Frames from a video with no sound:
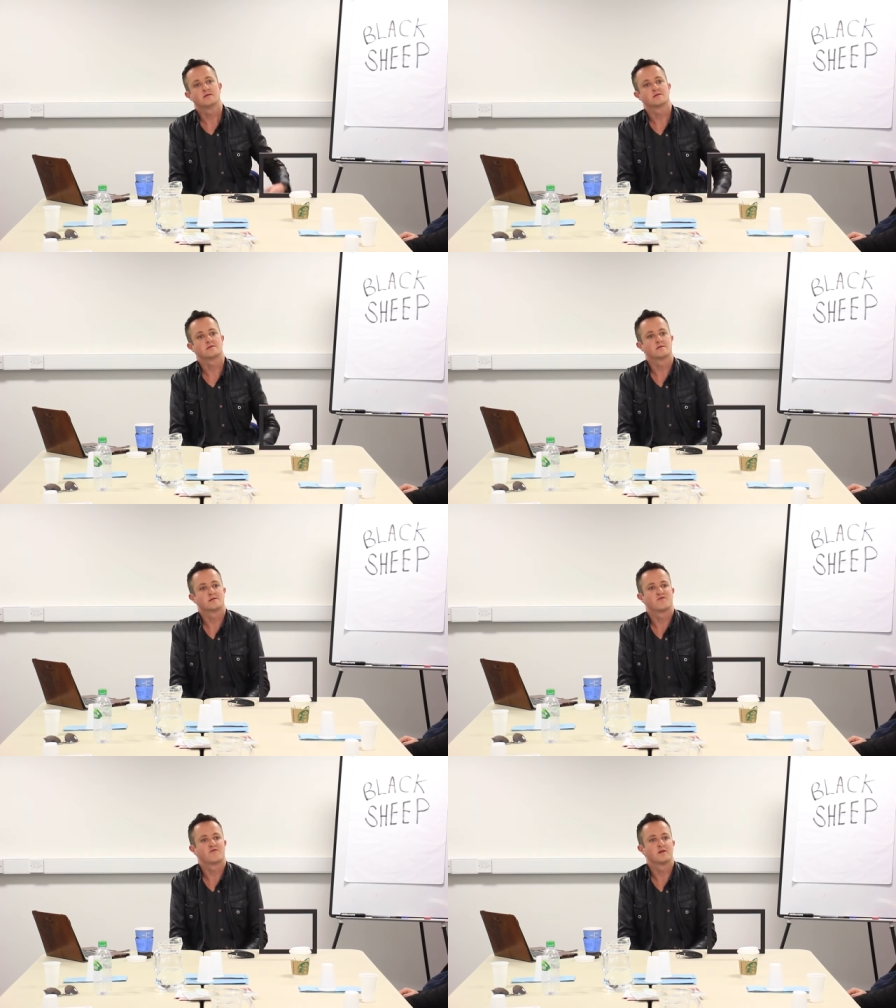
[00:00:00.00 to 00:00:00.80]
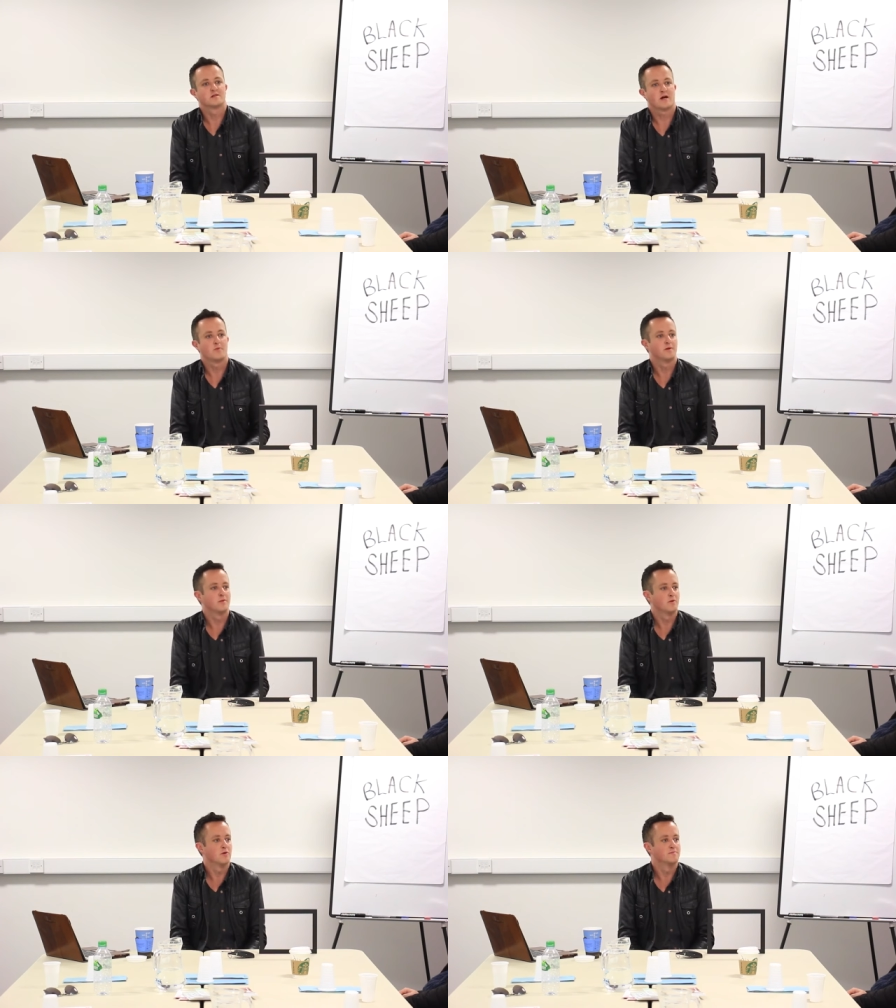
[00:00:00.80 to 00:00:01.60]
this this freaks out
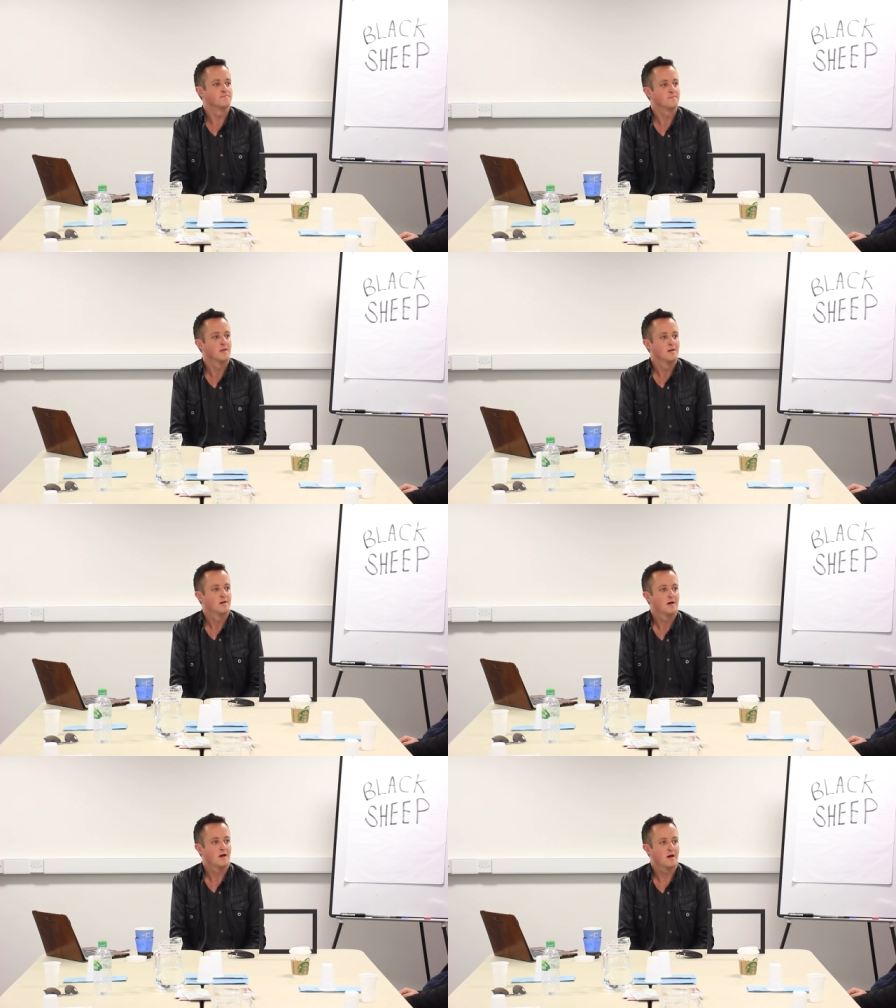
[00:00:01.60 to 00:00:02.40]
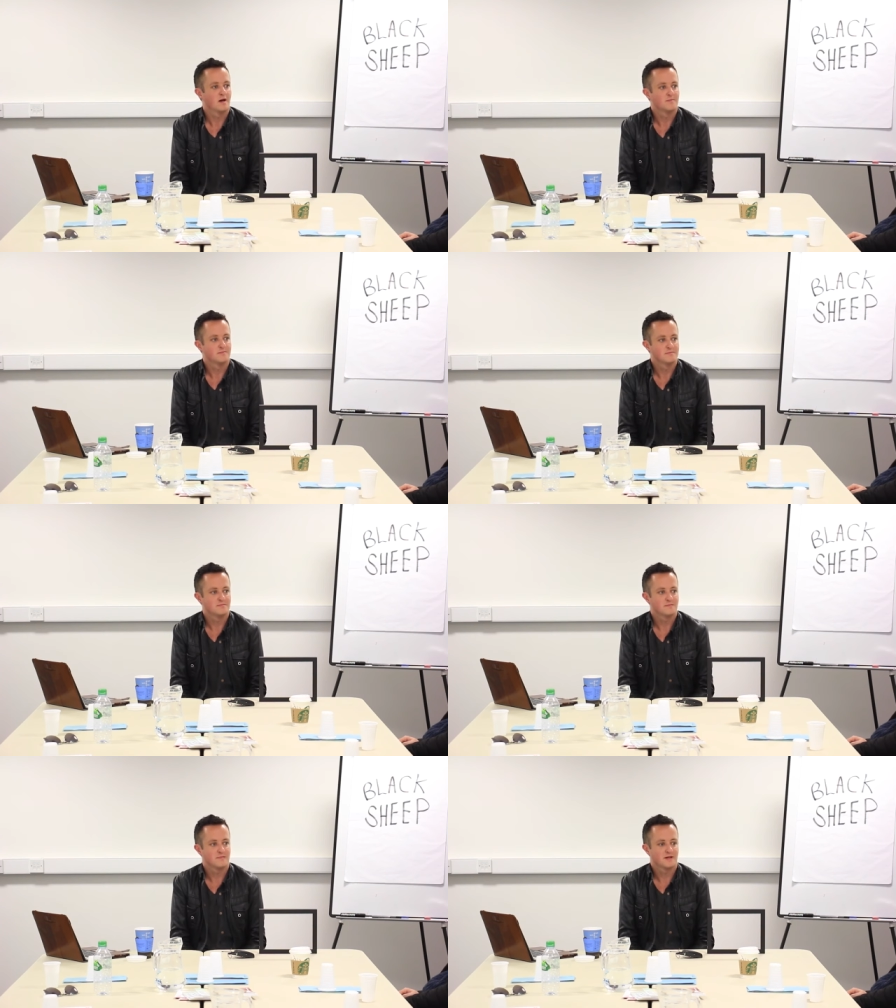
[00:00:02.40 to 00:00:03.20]
people. Um,
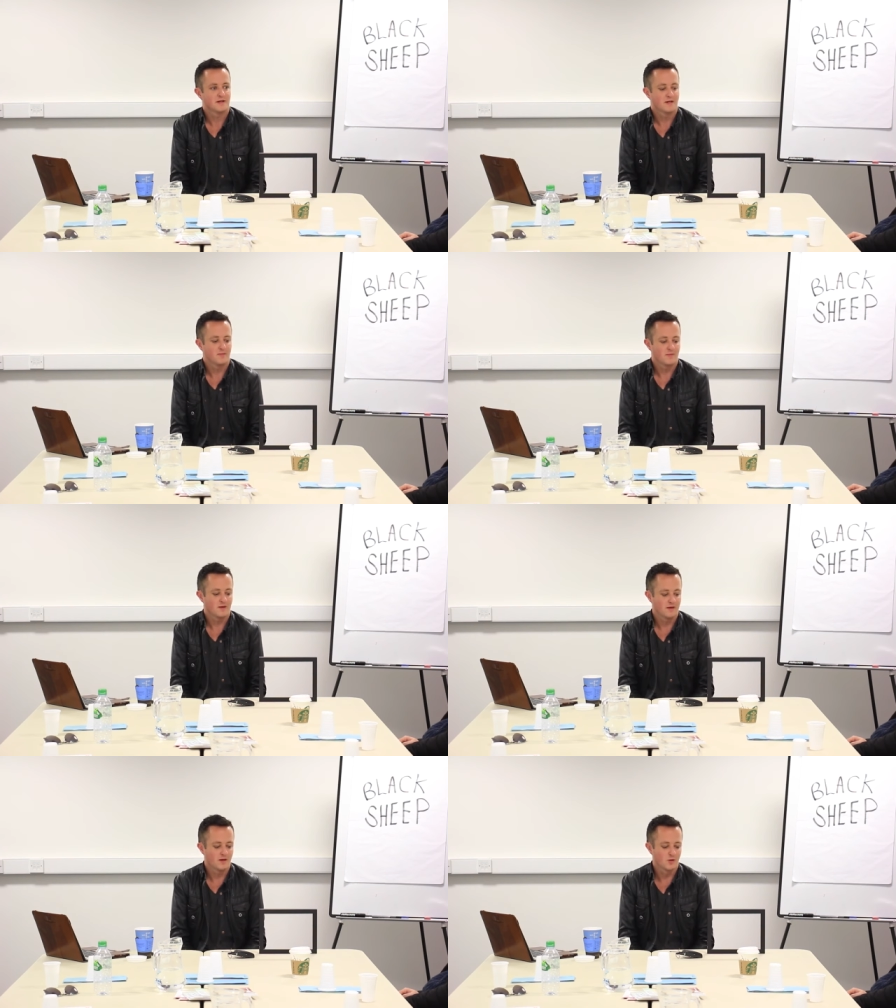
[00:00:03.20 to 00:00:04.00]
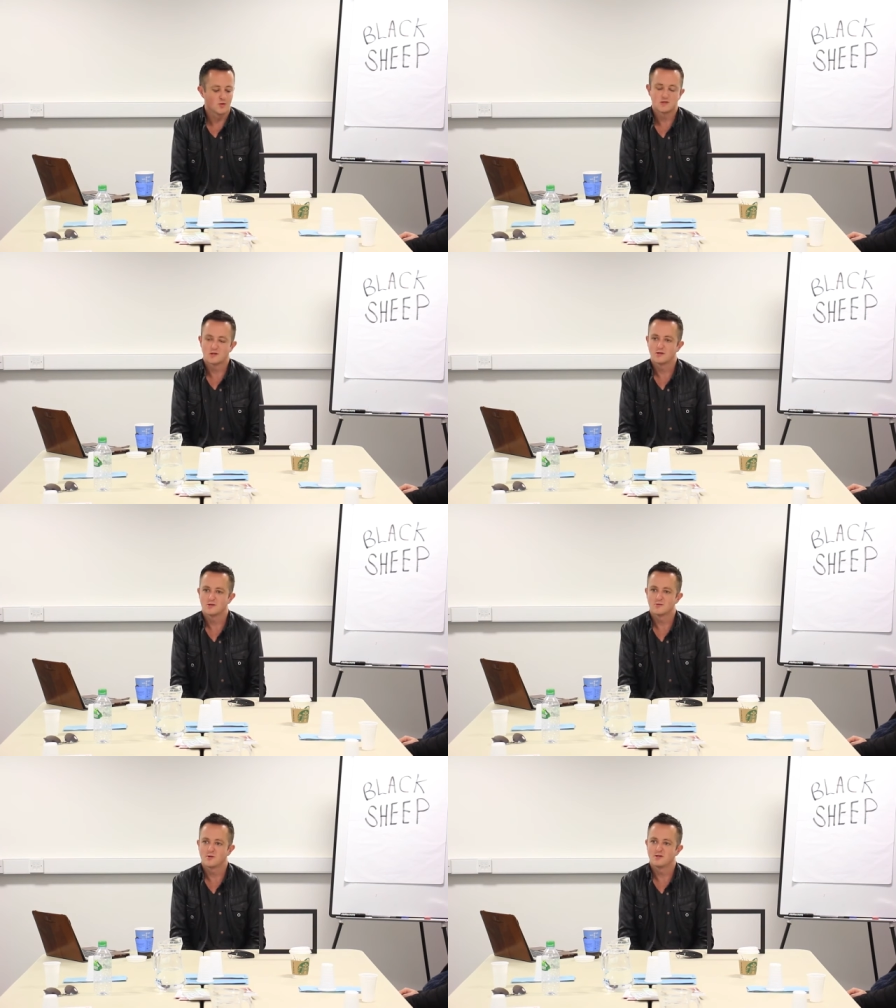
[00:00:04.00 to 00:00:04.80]
it, it annoys
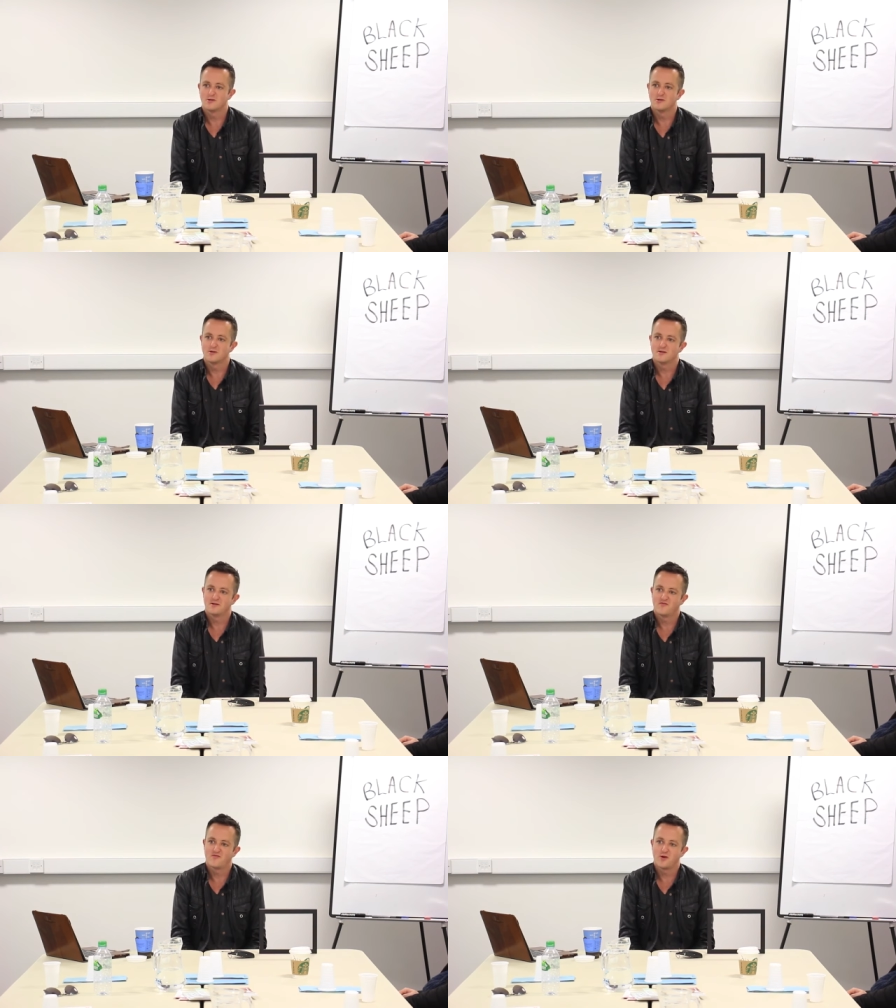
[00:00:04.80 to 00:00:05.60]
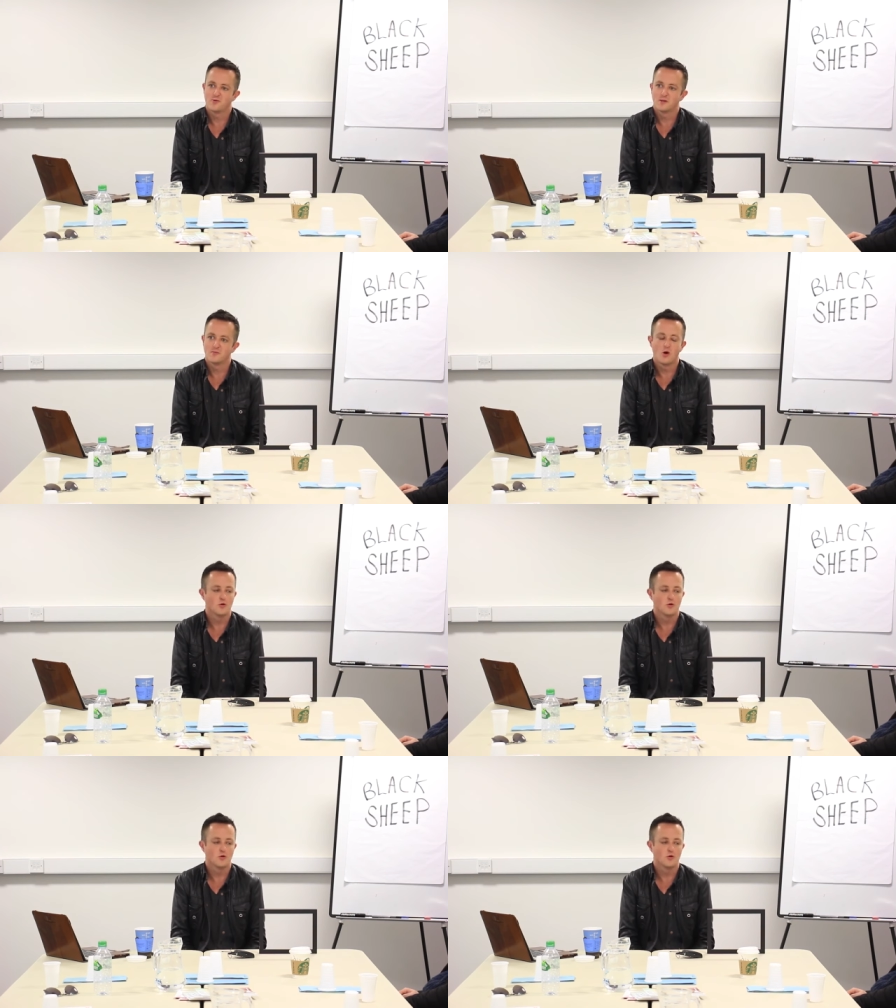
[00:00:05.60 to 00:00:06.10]
girls when you're not following the